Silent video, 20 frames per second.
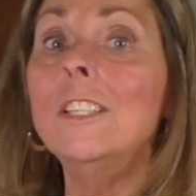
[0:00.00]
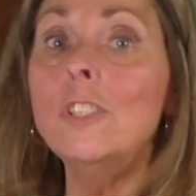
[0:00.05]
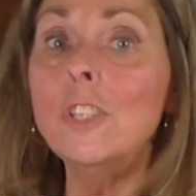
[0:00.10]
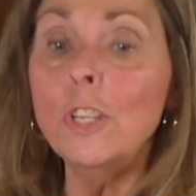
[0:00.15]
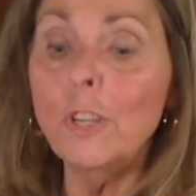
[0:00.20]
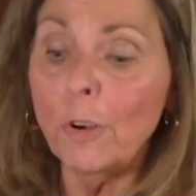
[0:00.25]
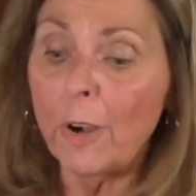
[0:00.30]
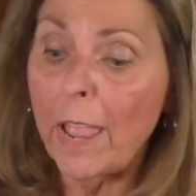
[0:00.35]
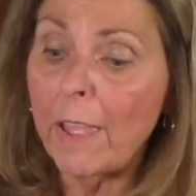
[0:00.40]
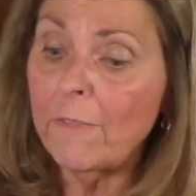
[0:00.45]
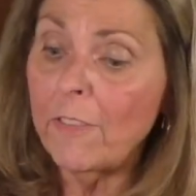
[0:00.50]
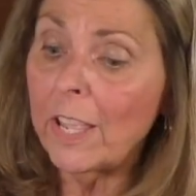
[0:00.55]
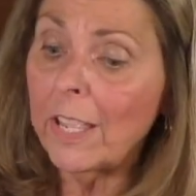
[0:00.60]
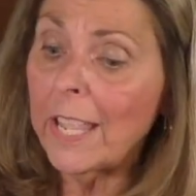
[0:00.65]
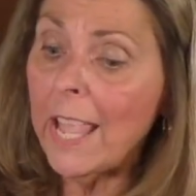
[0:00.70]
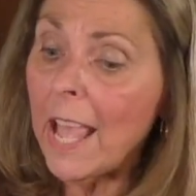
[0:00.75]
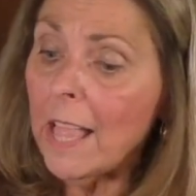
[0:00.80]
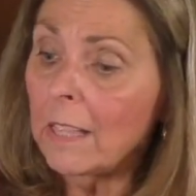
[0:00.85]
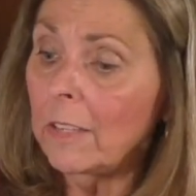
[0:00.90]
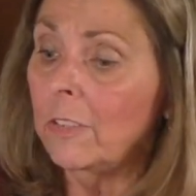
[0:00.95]
to your Advent
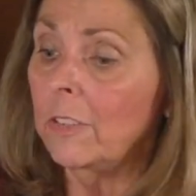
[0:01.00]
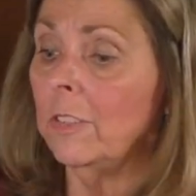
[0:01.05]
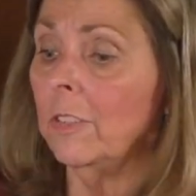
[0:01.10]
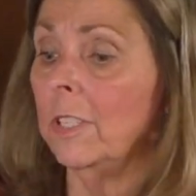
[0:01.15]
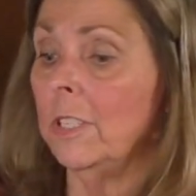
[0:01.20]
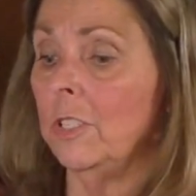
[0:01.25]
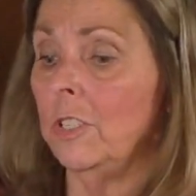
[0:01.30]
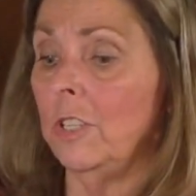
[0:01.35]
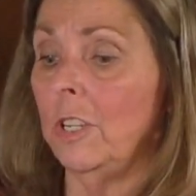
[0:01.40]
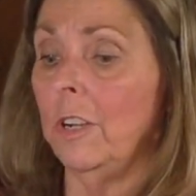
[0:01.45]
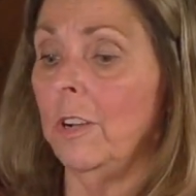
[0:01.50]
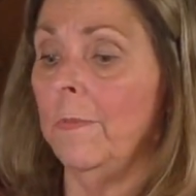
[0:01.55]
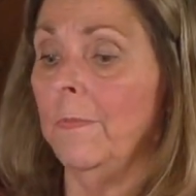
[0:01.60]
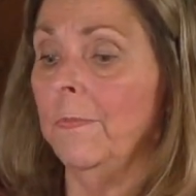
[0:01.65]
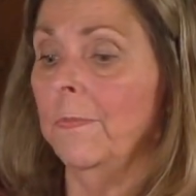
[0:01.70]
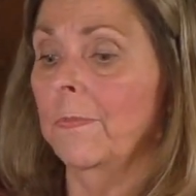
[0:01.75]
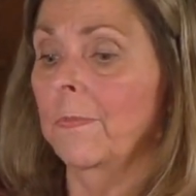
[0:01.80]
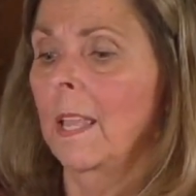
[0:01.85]
calendar this year.